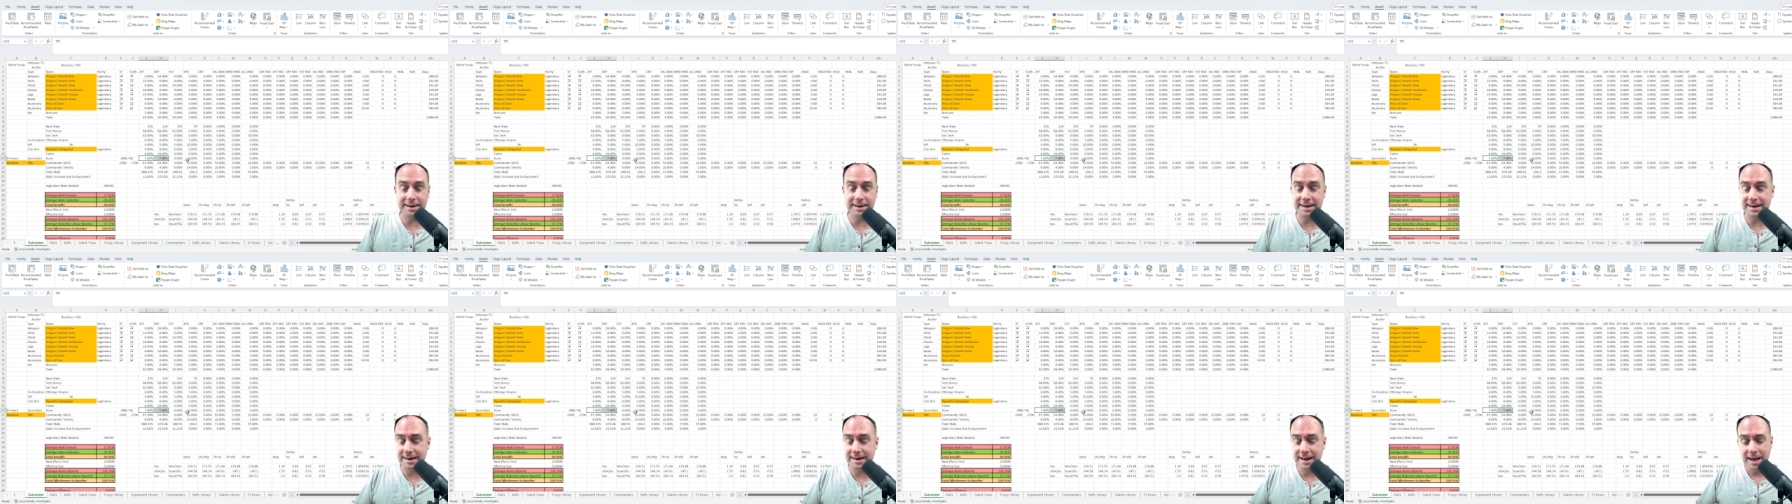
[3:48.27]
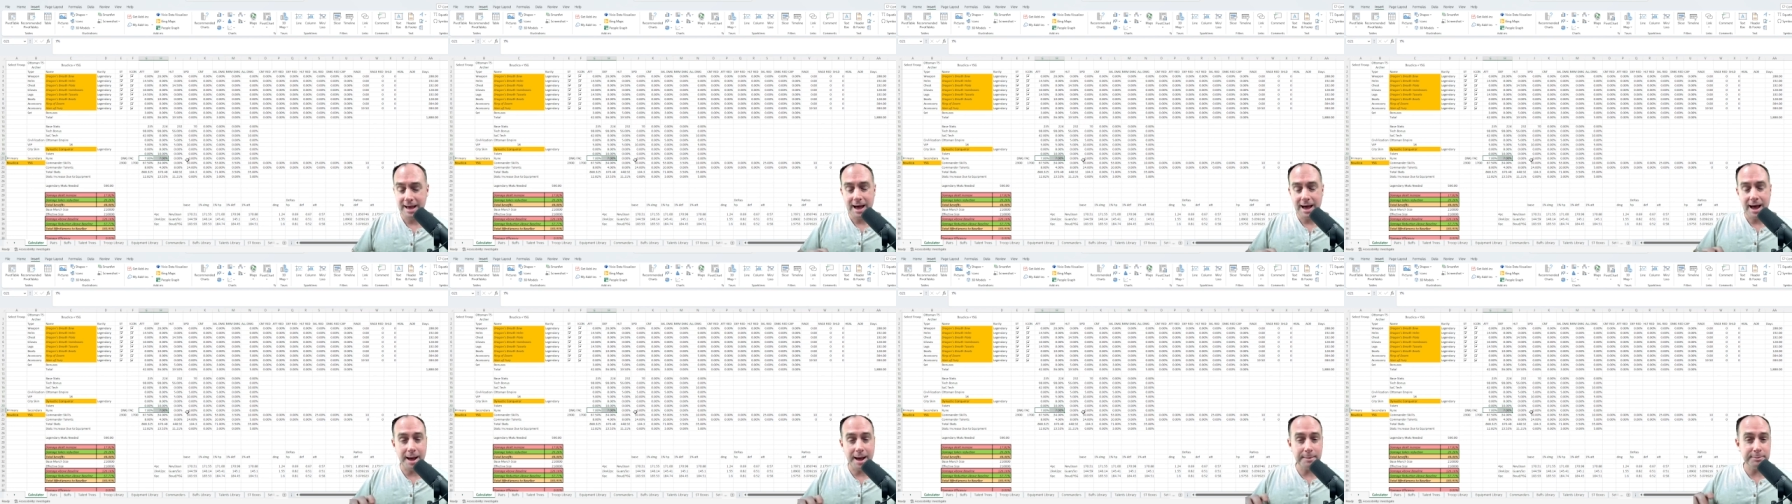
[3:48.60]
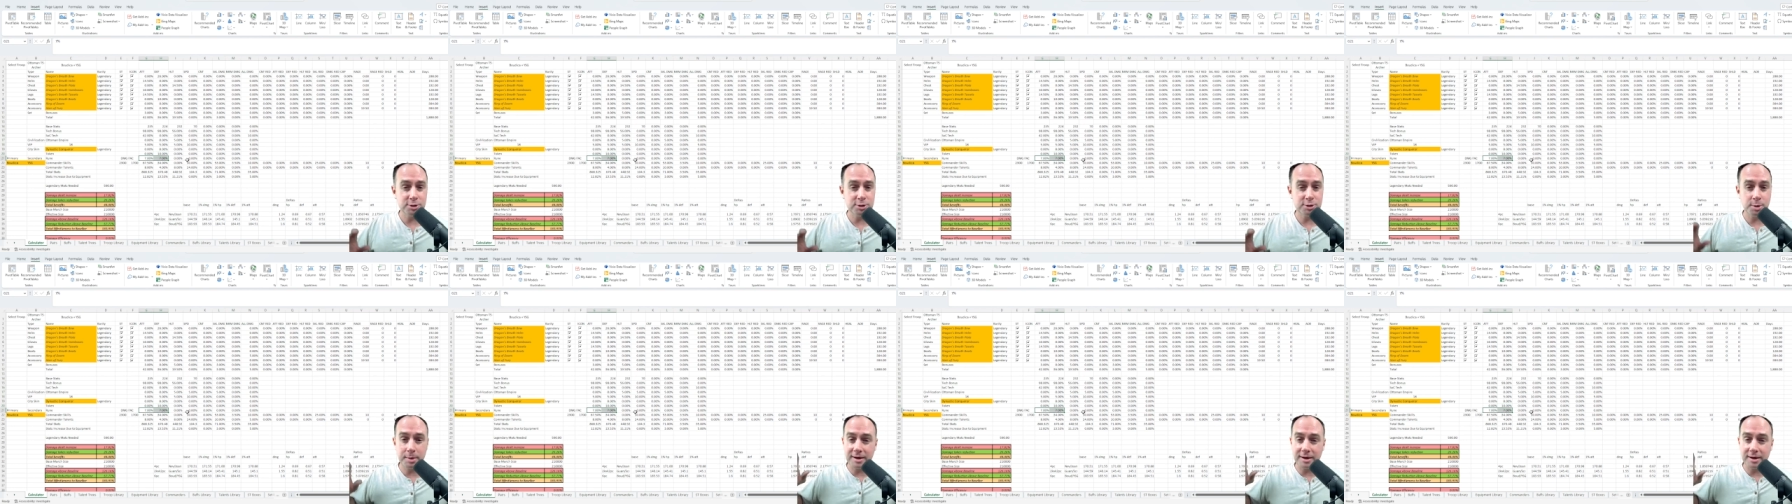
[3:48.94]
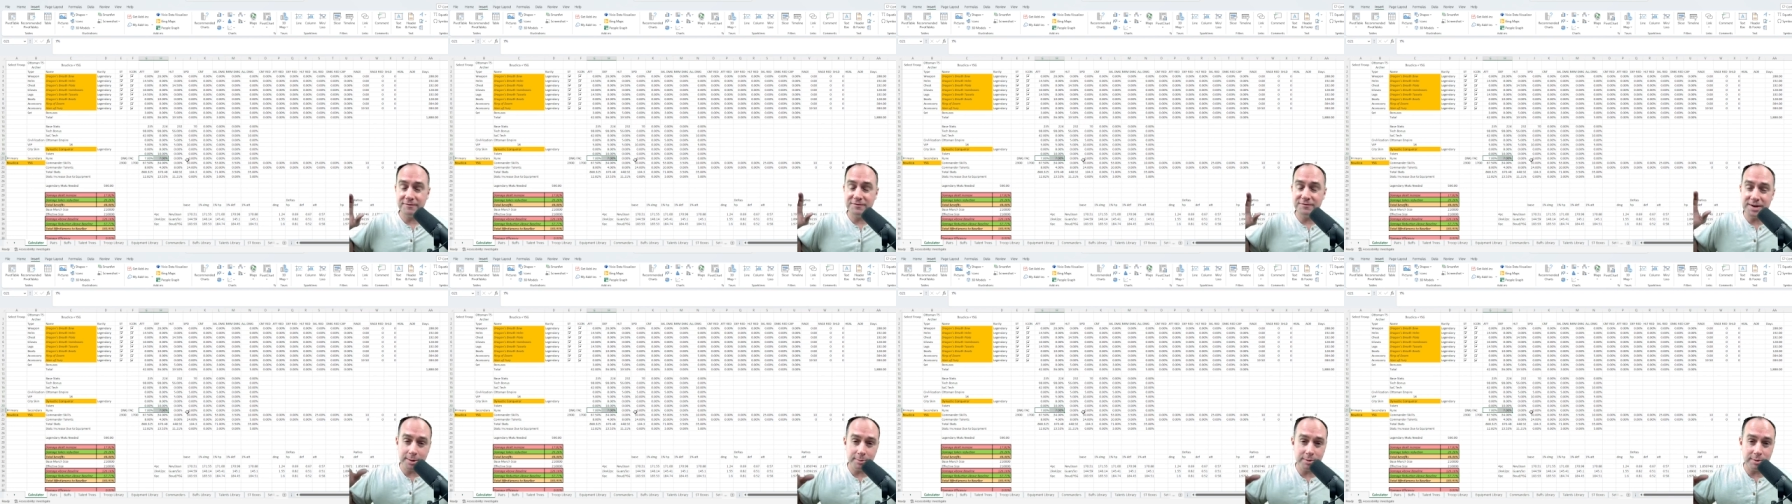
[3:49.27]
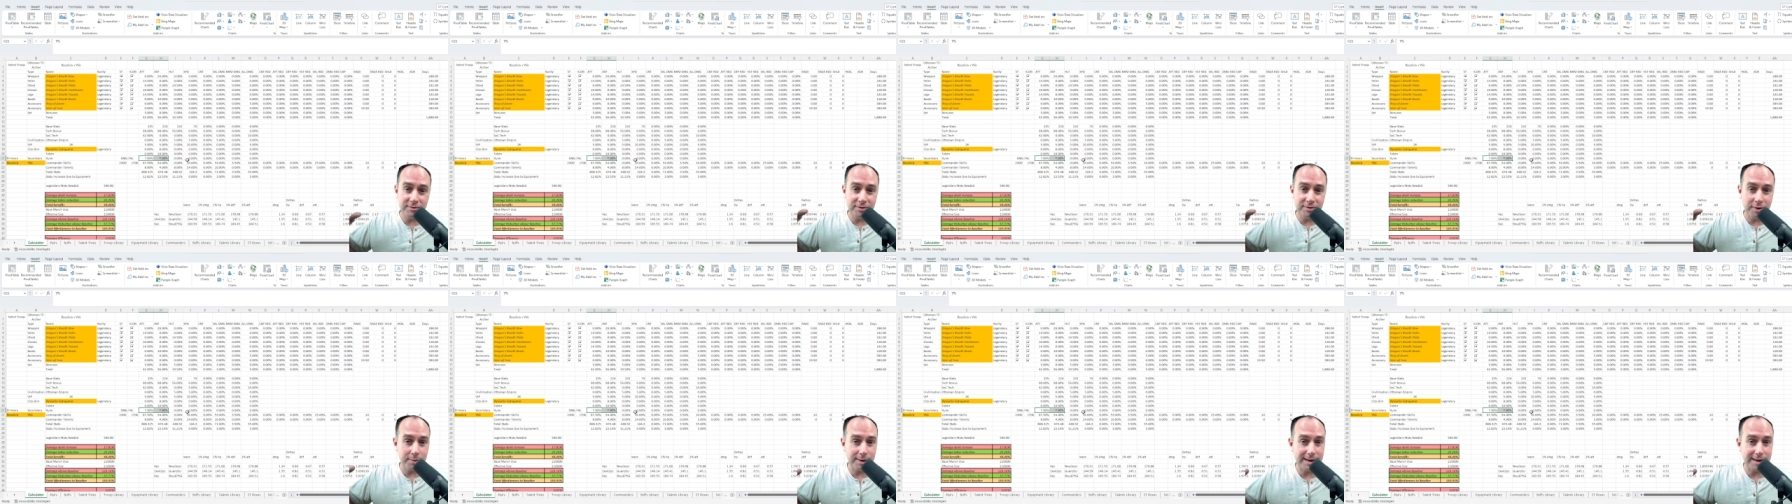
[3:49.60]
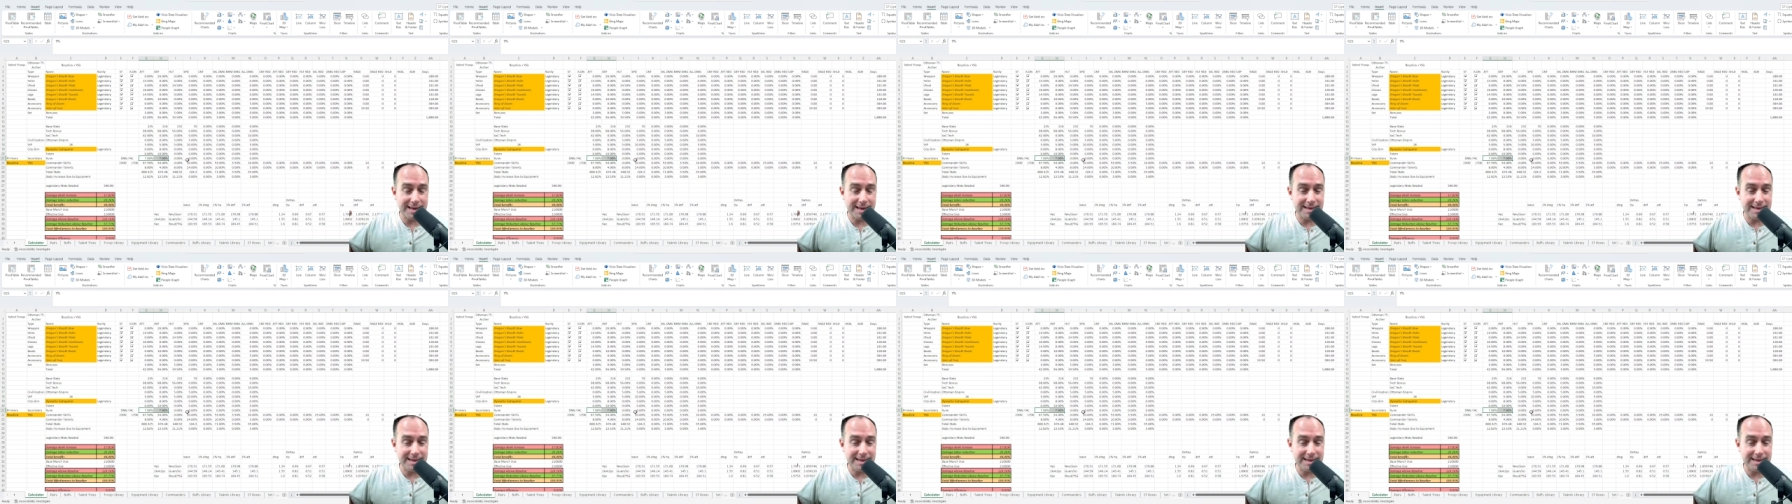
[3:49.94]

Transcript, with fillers: Again, I'm assuming a very, very